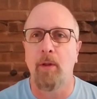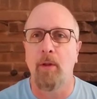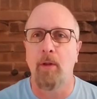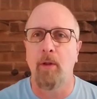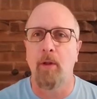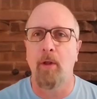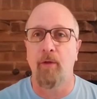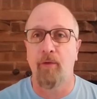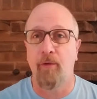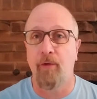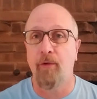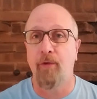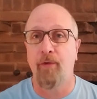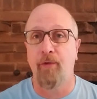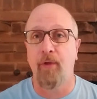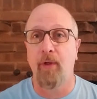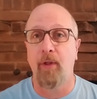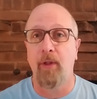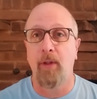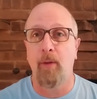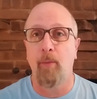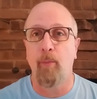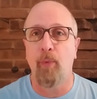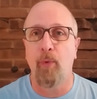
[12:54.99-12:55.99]

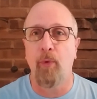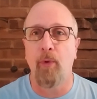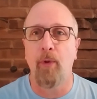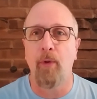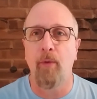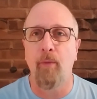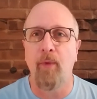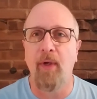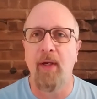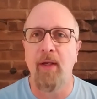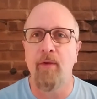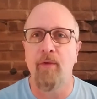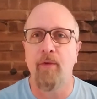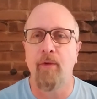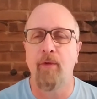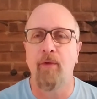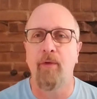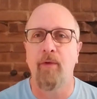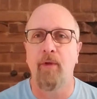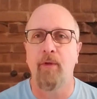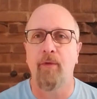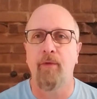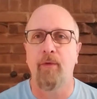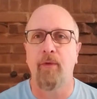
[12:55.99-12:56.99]
Sicilian, born and raised in
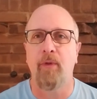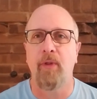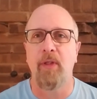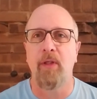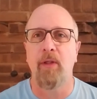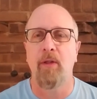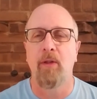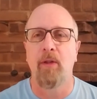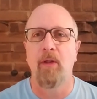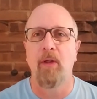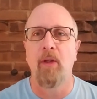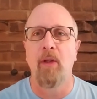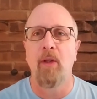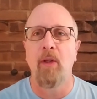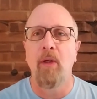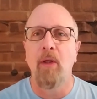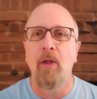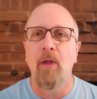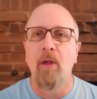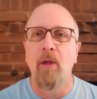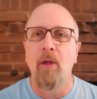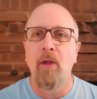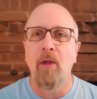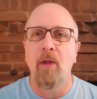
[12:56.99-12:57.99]
Sicily,
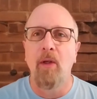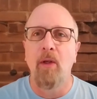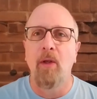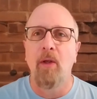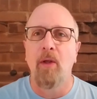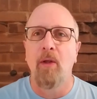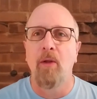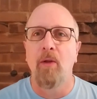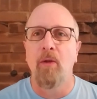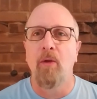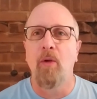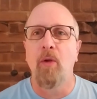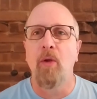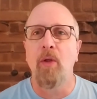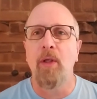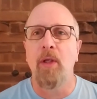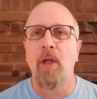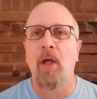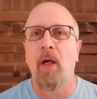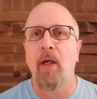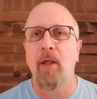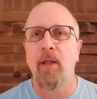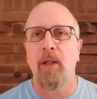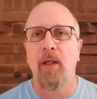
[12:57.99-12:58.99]
could
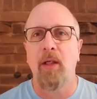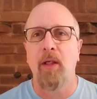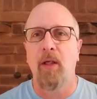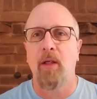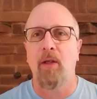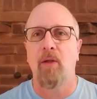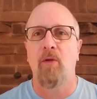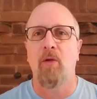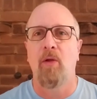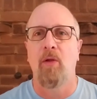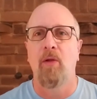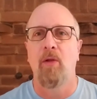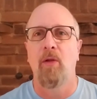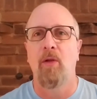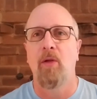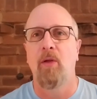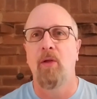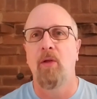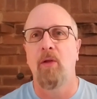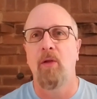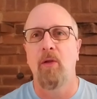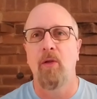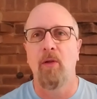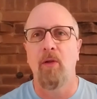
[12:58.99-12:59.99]
not get
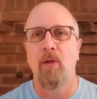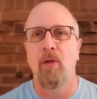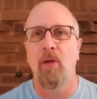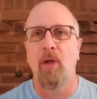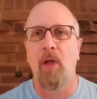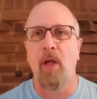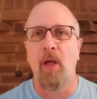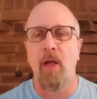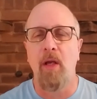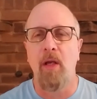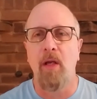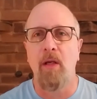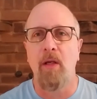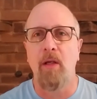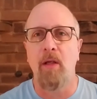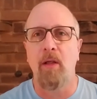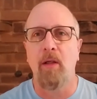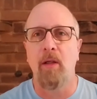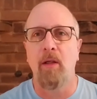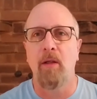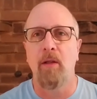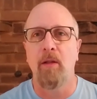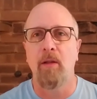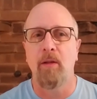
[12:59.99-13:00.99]
a
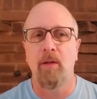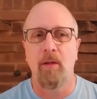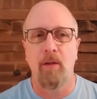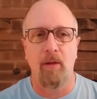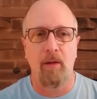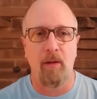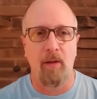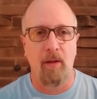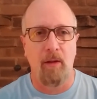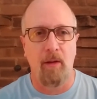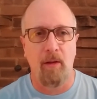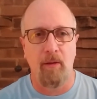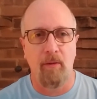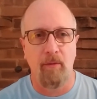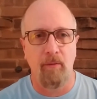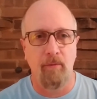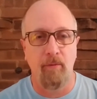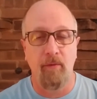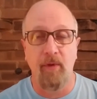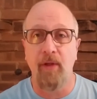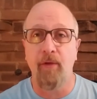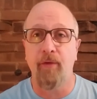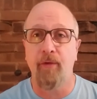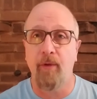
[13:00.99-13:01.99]

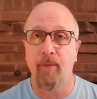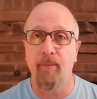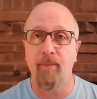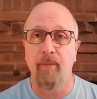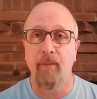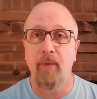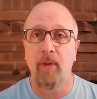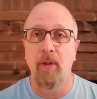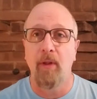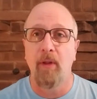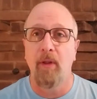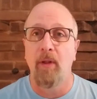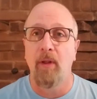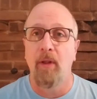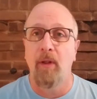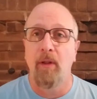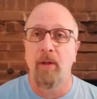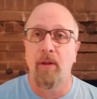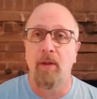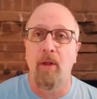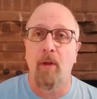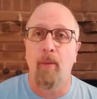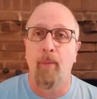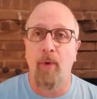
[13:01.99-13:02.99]
visa to
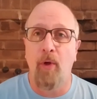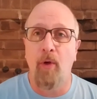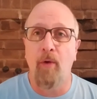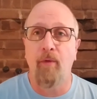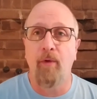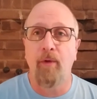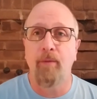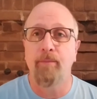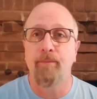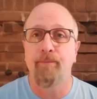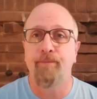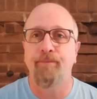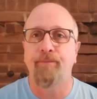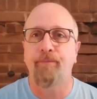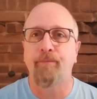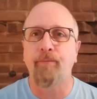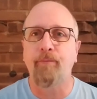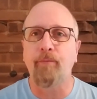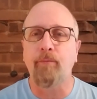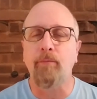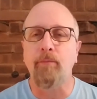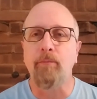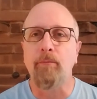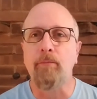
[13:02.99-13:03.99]
come over
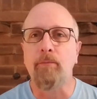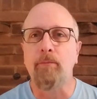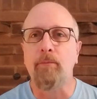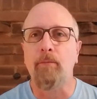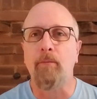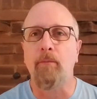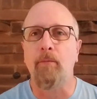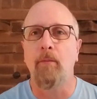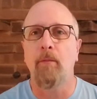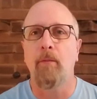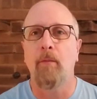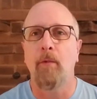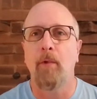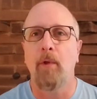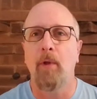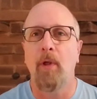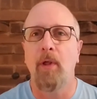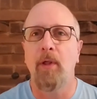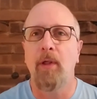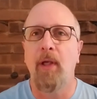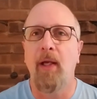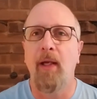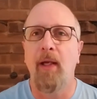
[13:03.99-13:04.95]
and gain